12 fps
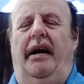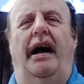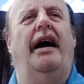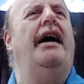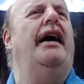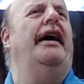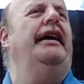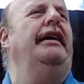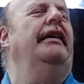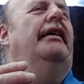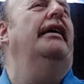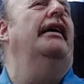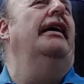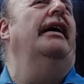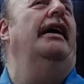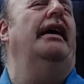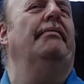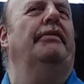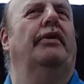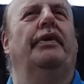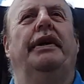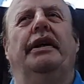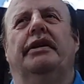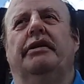I am
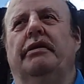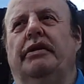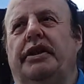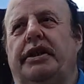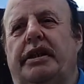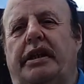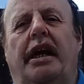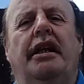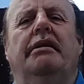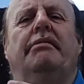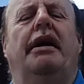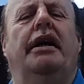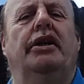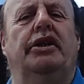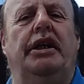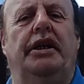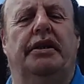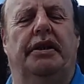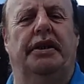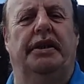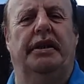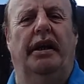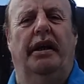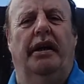going to stand by Jesus